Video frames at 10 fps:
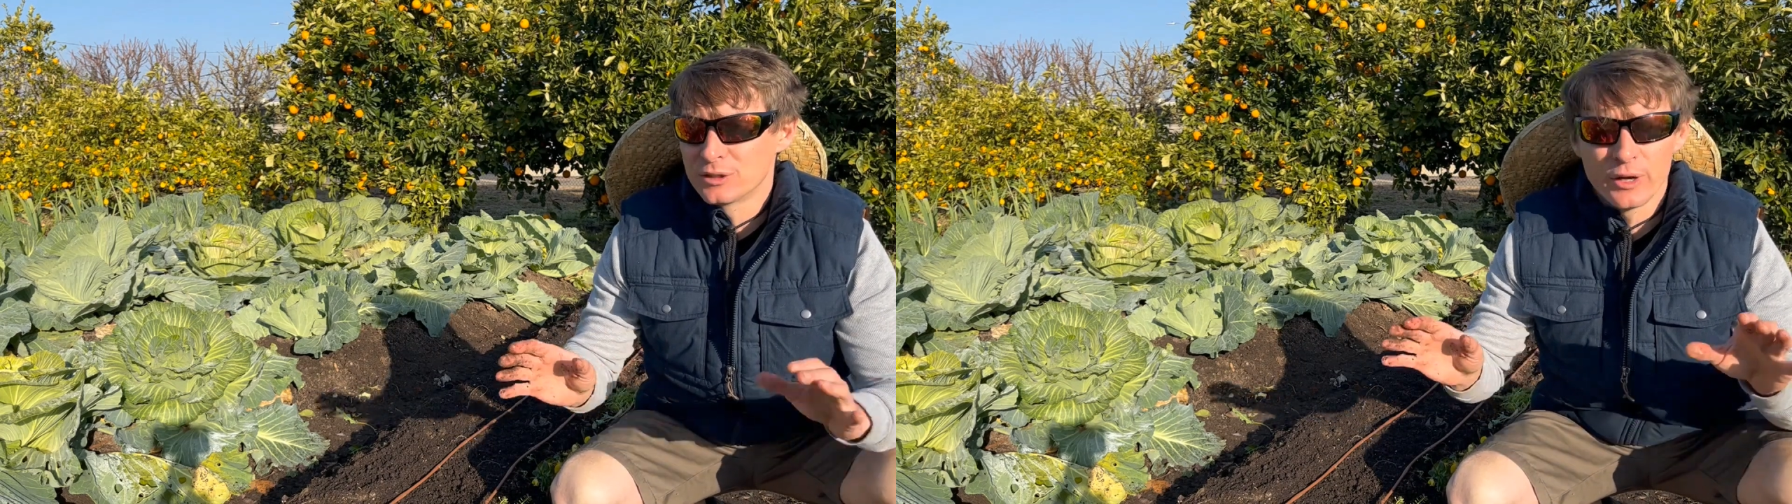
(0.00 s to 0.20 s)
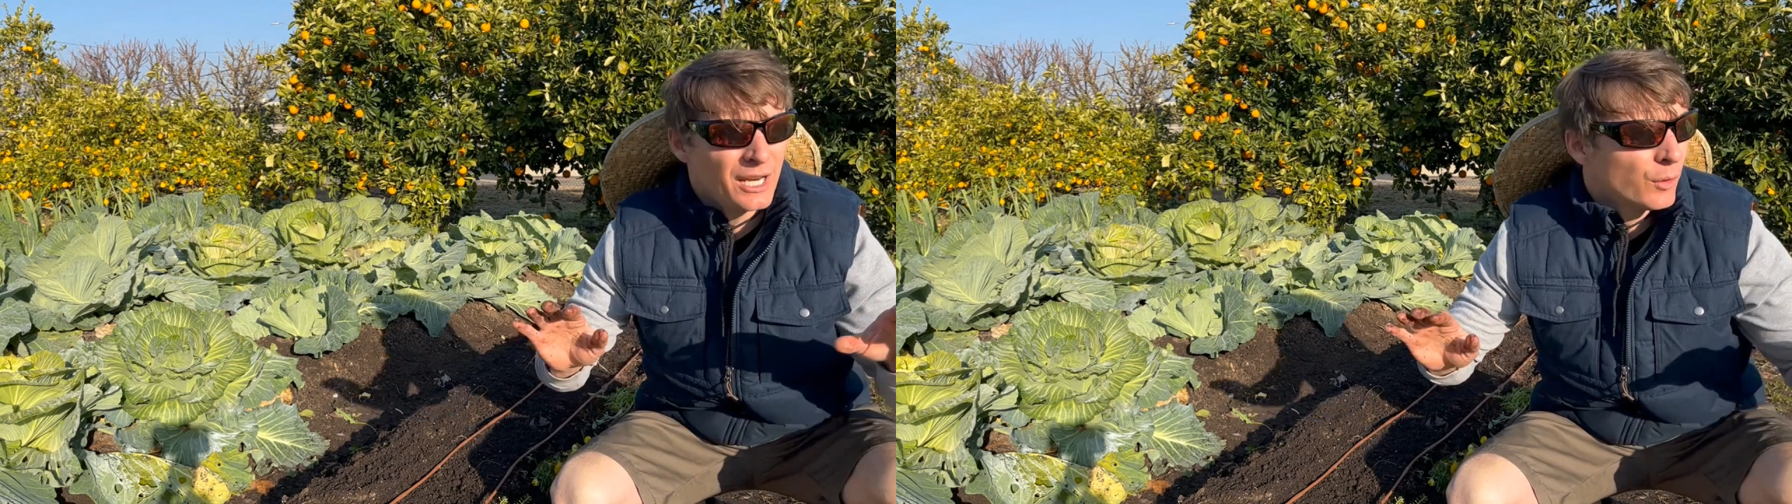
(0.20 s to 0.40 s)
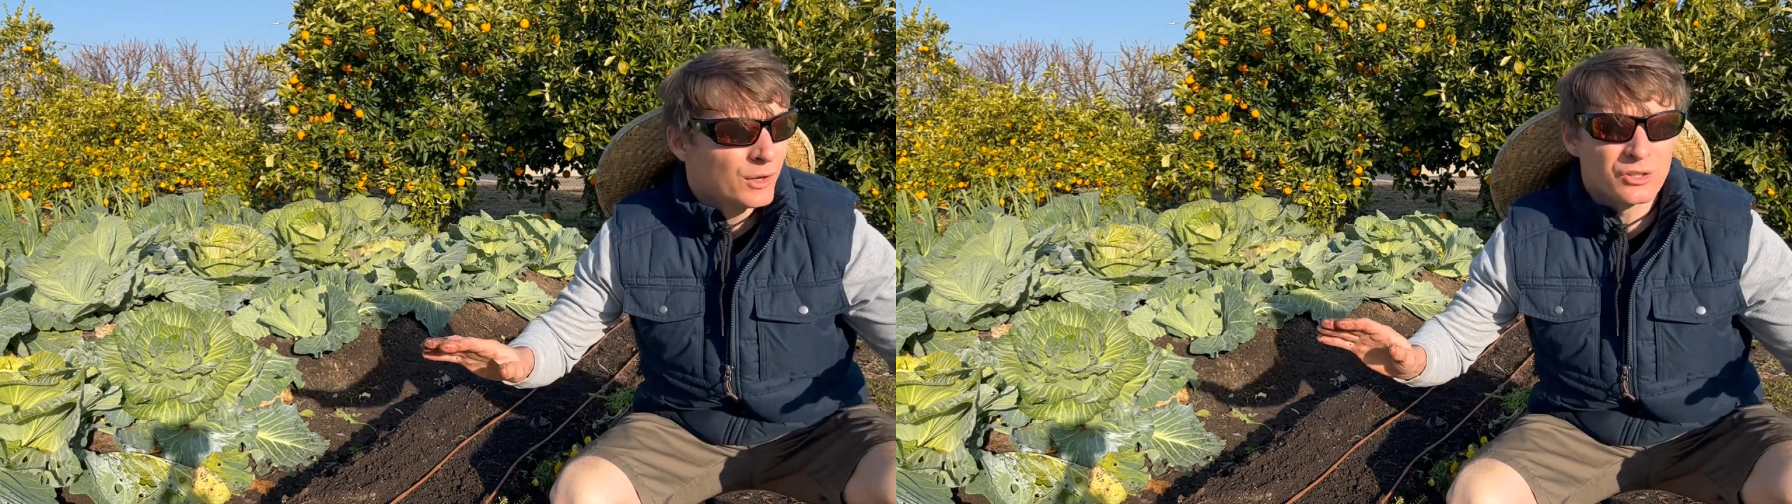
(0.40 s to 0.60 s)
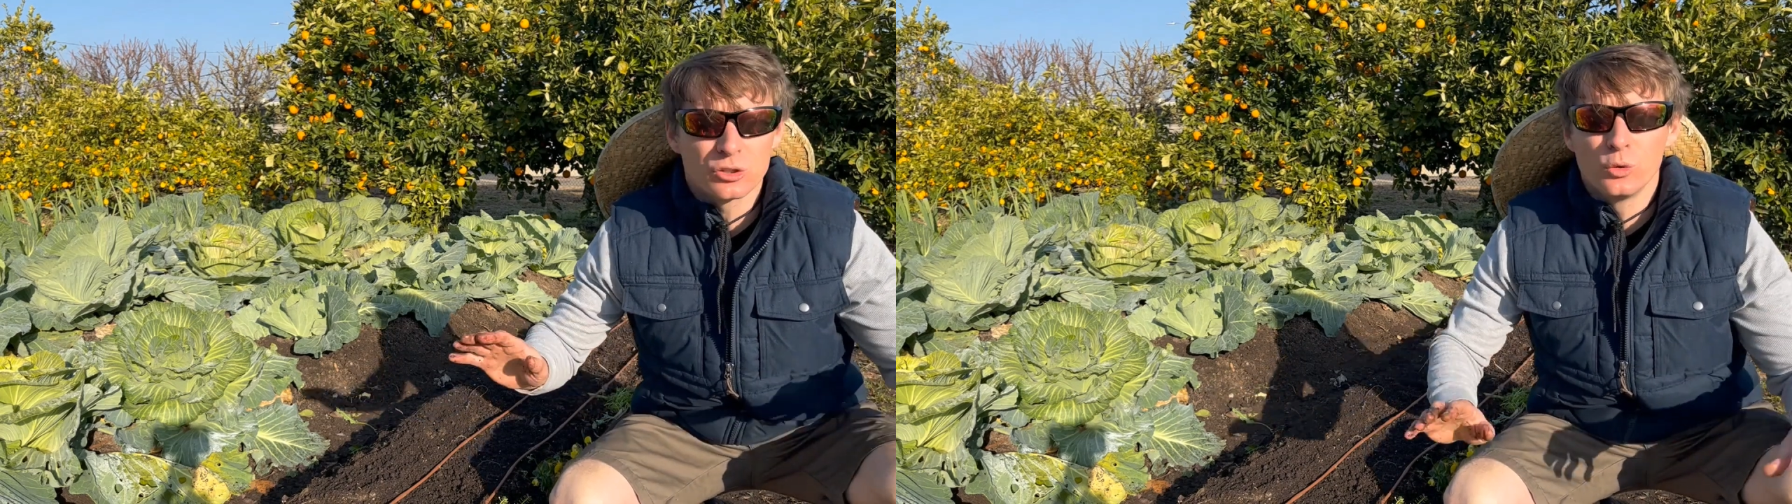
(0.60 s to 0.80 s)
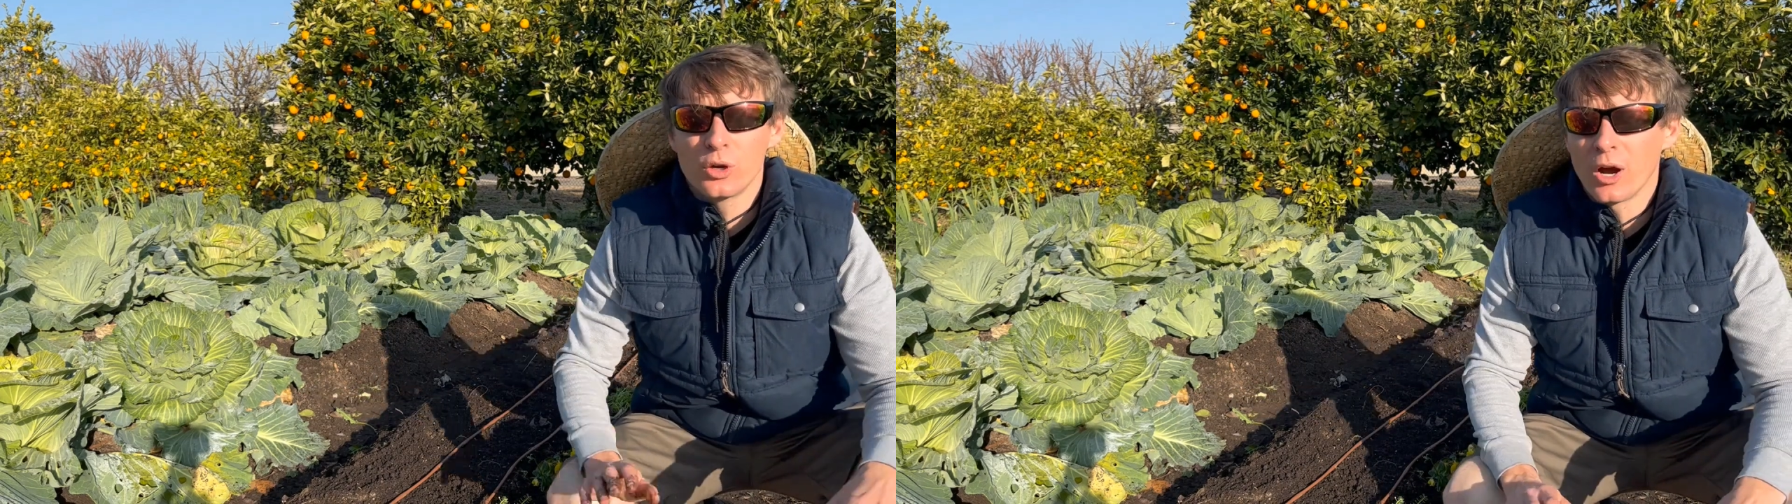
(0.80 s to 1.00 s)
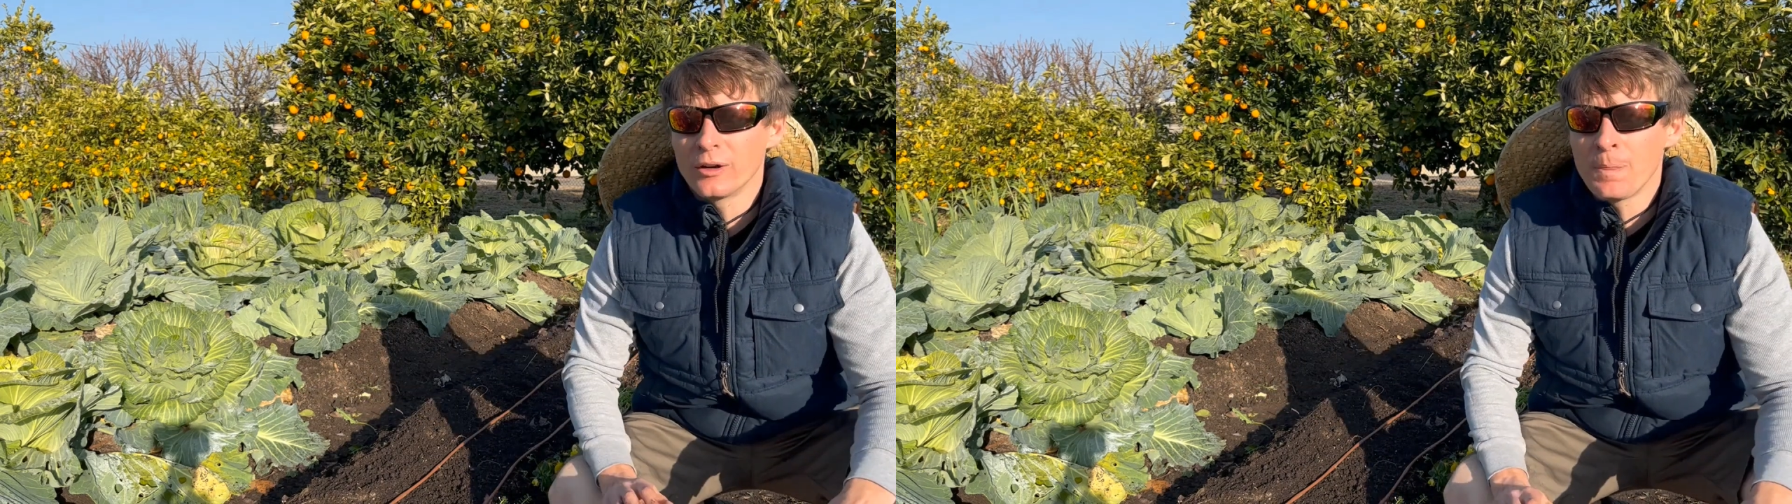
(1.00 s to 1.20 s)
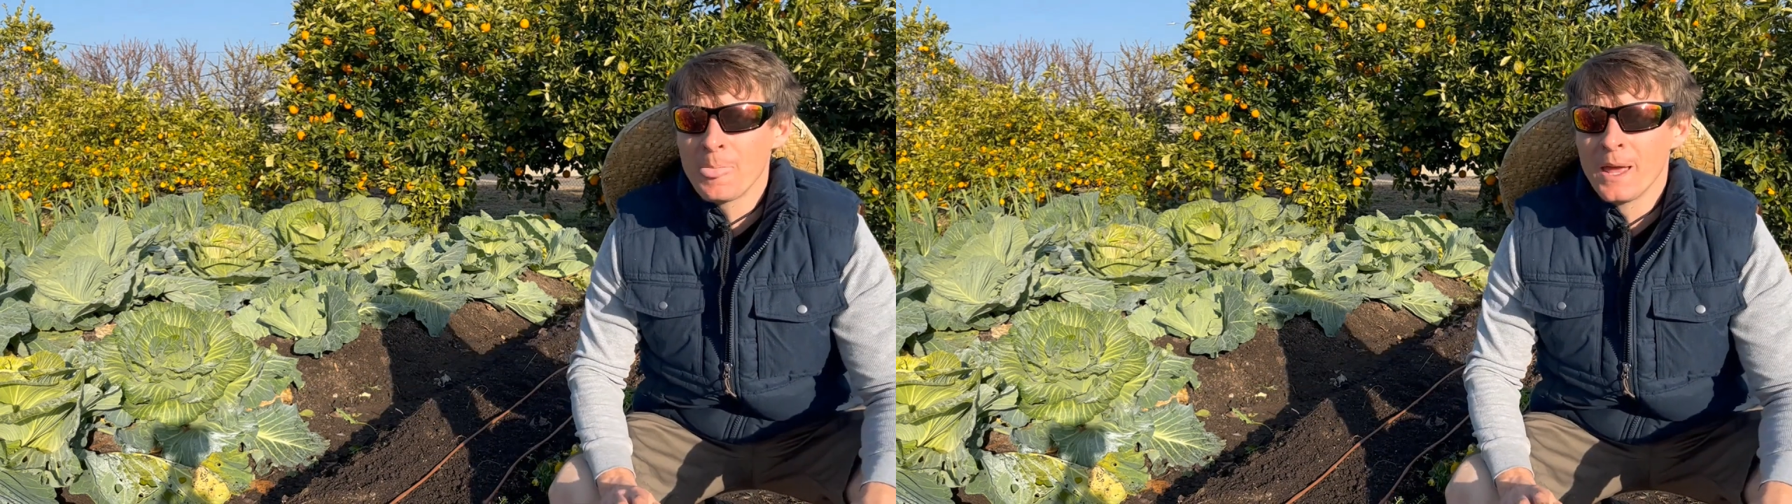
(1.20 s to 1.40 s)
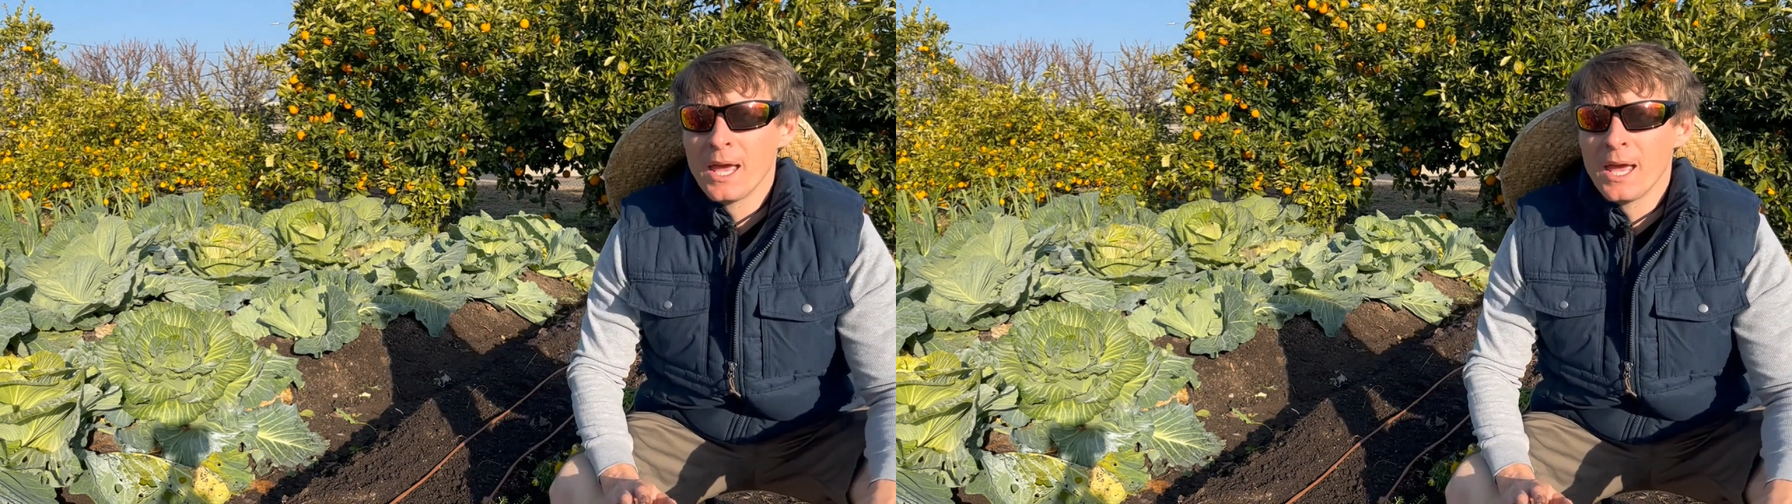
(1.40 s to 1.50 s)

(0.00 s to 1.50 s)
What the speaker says: So here we're in a school garden,